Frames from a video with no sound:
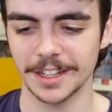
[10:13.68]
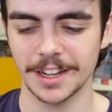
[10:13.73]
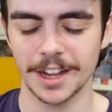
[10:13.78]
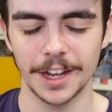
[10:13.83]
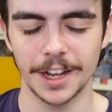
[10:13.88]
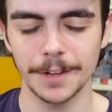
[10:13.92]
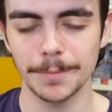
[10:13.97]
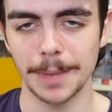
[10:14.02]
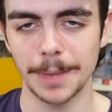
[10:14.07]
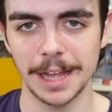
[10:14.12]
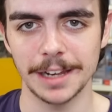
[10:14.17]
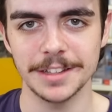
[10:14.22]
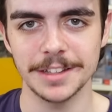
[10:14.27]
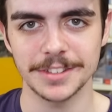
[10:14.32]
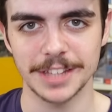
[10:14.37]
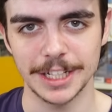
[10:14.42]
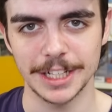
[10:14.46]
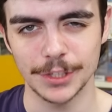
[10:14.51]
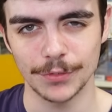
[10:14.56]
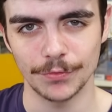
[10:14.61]
kind of balance
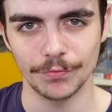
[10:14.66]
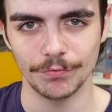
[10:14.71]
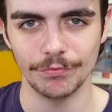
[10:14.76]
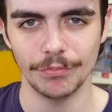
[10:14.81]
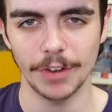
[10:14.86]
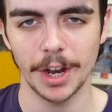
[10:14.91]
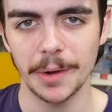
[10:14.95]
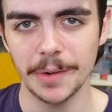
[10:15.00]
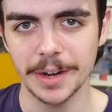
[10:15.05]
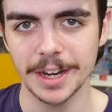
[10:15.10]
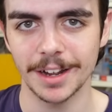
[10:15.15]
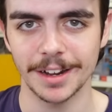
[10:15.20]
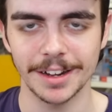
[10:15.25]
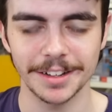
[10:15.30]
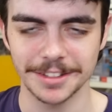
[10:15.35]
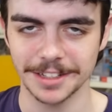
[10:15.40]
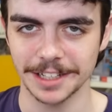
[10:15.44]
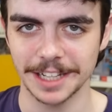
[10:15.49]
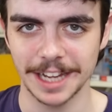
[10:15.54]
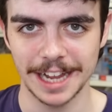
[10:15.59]
that's very
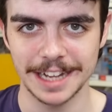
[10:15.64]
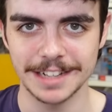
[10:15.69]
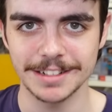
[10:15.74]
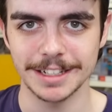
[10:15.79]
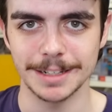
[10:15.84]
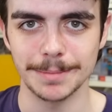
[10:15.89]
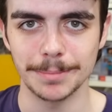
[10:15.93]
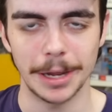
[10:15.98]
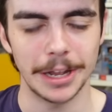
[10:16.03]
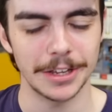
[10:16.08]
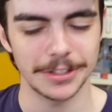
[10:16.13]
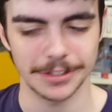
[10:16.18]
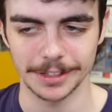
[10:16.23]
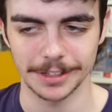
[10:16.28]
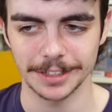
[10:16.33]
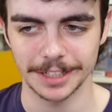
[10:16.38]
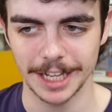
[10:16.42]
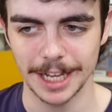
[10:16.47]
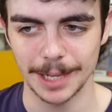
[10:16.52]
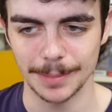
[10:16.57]
hard to get in
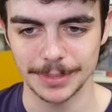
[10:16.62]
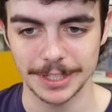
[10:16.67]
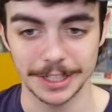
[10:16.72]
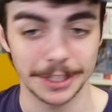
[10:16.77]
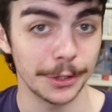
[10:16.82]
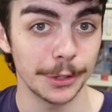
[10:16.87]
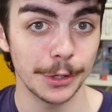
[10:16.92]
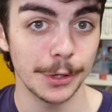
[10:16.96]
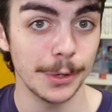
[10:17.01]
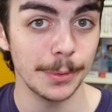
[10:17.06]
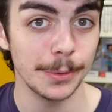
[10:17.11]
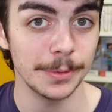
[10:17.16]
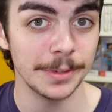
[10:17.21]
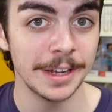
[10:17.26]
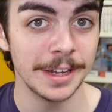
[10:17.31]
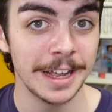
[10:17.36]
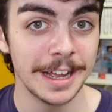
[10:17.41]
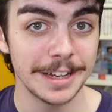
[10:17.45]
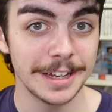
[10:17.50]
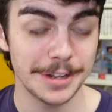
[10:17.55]
puzzle games, and Cocoon
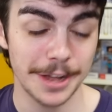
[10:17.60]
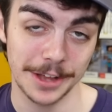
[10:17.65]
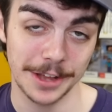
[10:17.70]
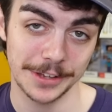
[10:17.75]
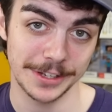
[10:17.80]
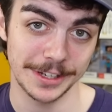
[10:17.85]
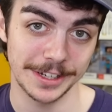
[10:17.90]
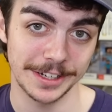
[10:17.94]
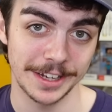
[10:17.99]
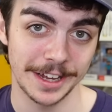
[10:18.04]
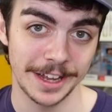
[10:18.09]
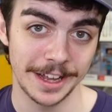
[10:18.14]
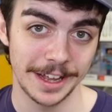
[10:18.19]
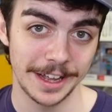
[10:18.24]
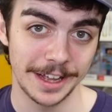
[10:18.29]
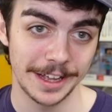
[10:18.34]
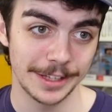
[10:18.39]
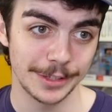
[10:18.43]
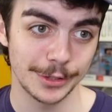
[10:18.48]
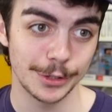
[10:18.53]
does it
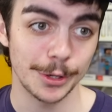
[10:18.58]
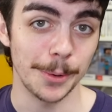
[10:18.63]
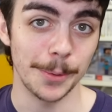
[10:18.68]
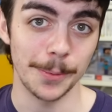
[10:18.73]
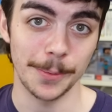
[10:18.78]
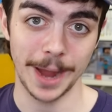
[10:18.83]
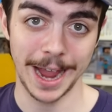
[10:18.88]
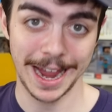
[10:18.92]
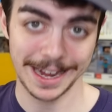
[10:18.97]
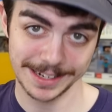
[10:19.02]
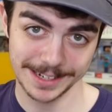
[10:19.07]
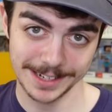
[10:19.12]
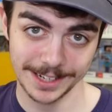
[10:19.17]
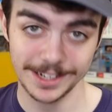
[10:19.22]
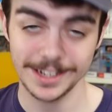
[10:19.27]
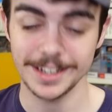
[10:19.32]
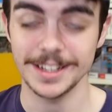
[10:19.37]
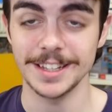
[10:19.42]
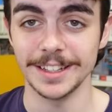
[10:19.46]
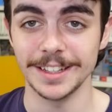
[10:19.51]
to a
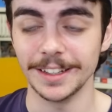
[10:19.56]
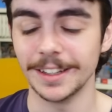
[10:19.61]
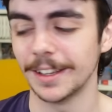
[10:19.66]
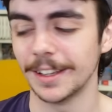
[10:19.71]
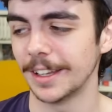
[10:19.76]
T.